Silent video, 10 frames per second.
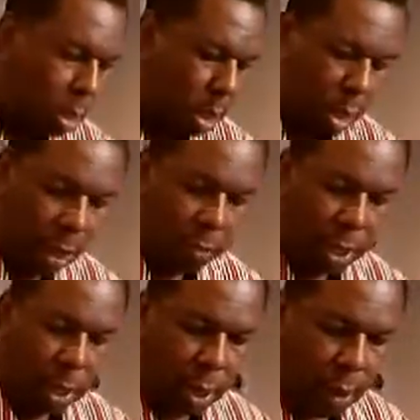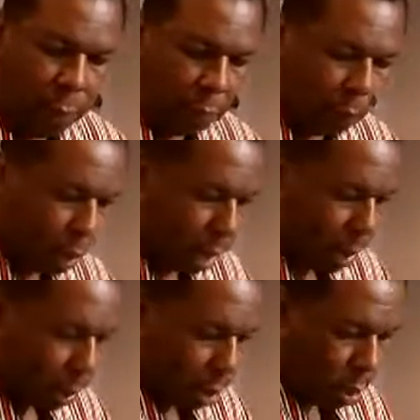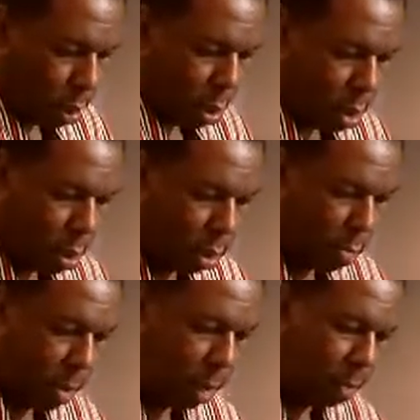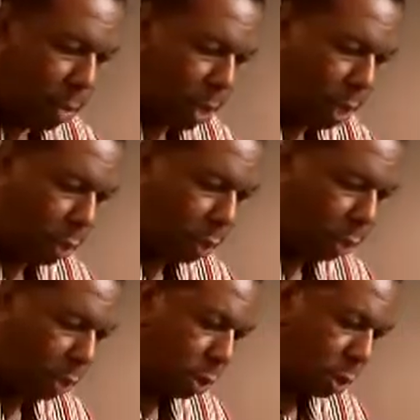Now let's be careful not to make a mess.